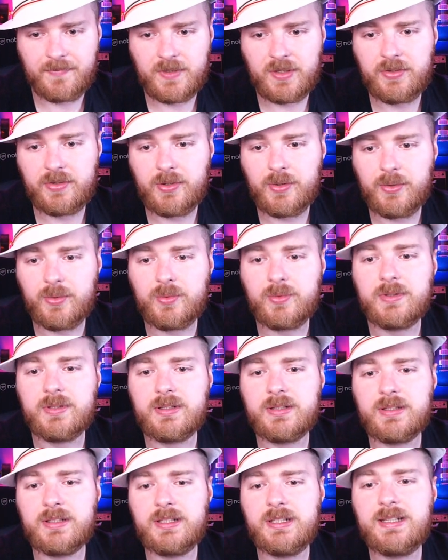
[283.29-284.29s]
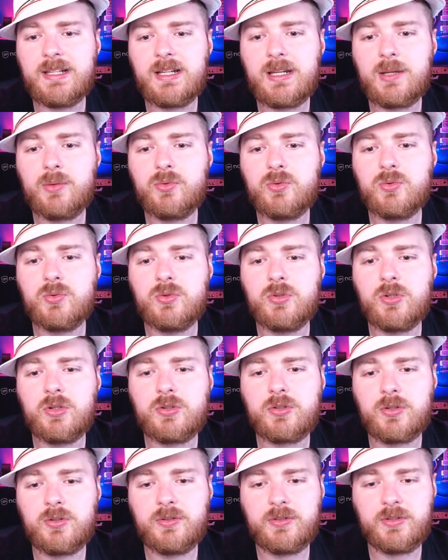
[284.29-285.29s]
So it allows you
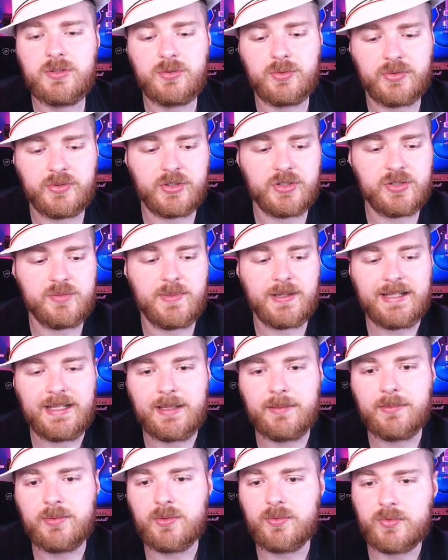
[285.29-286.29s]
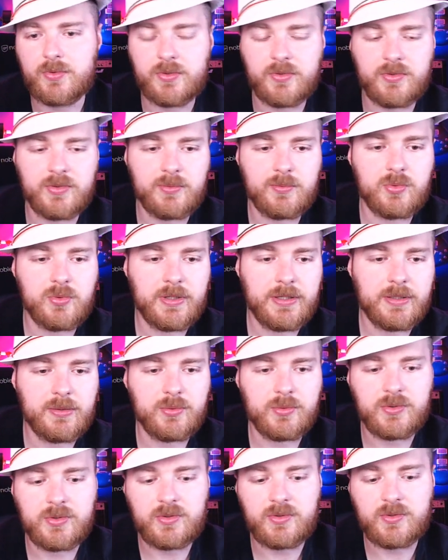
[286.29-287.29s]
not only to search by name, so for example I
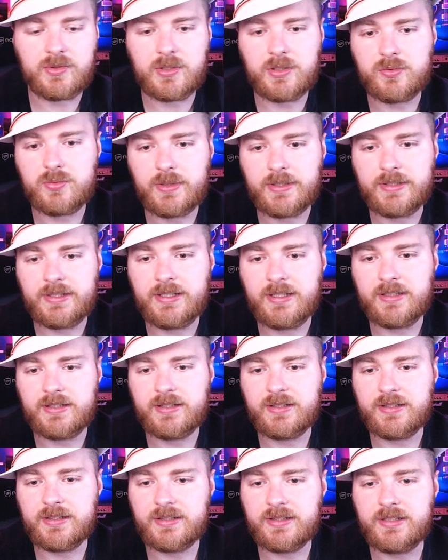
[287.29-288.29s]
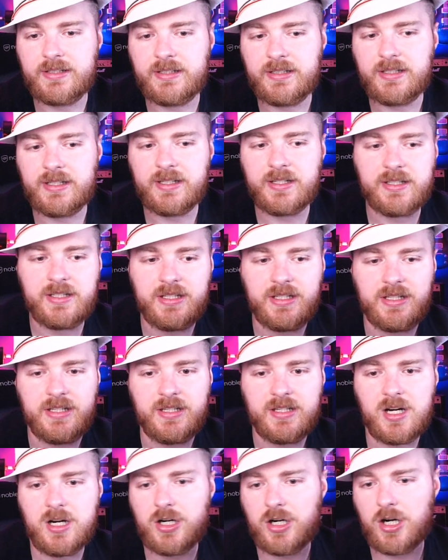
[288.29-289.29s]
could start writing
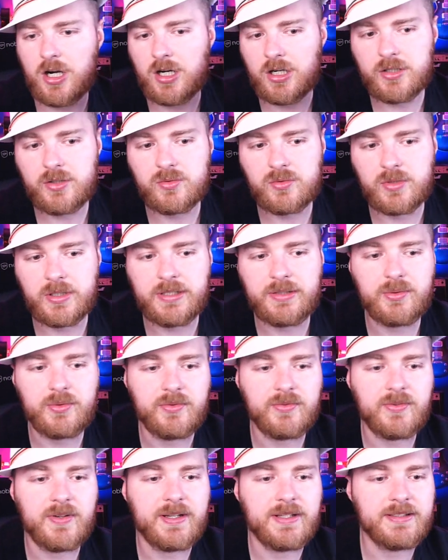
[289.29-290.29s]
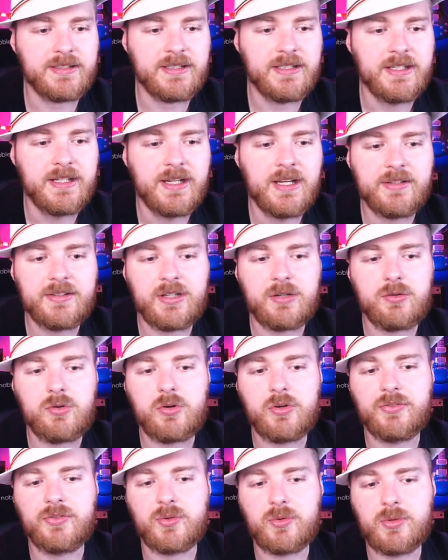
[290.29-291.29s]
TERR, right, to find the
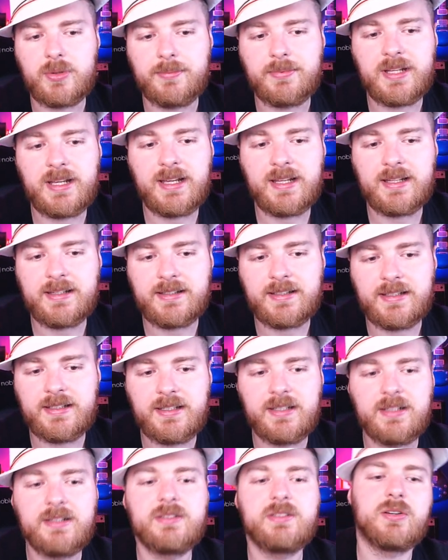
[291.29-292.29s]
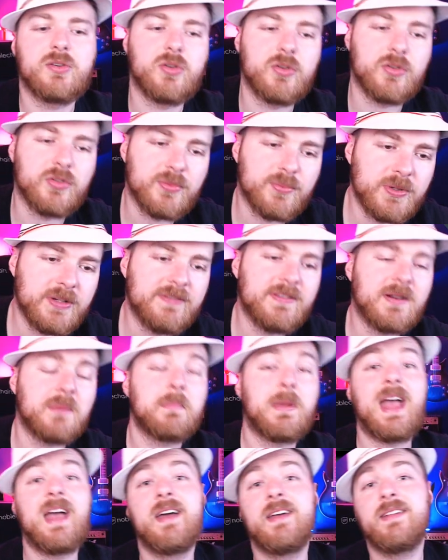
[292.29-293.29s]
terrorist script and the terrorist
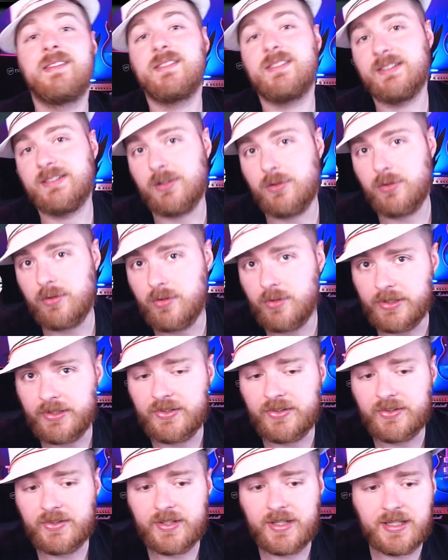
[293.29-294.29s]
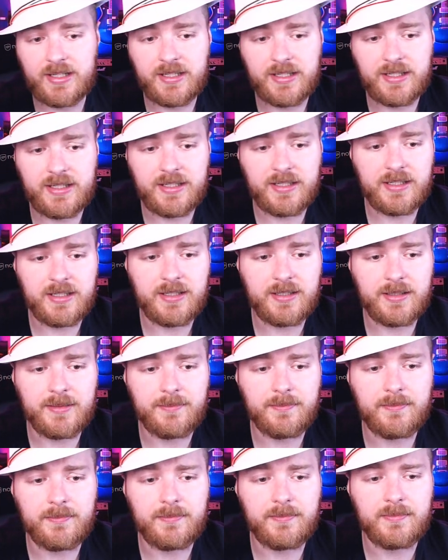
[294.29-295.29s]
prefab and the terrorist
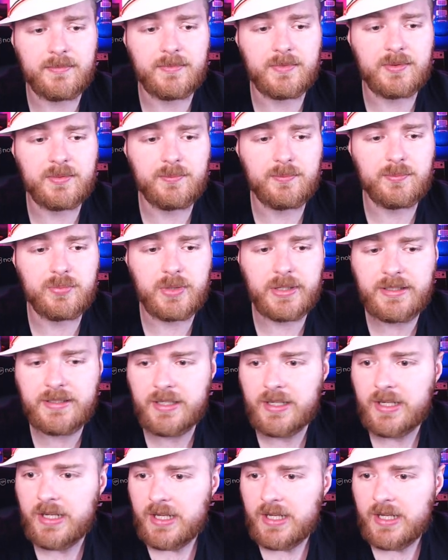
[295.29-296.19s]
um, sprite.